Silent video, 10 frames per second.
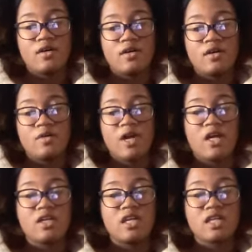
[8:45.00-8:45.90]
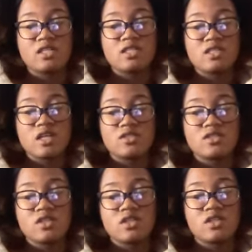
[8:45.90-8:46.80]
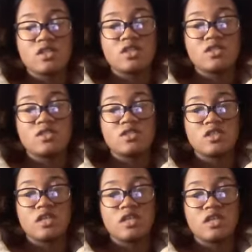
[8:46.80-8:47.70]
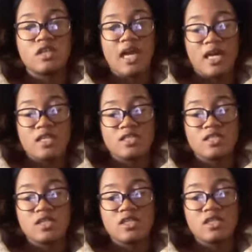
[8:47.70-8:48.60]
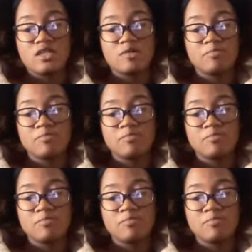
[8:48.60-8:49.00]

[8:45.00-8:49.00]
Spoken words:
Our next section is the casting.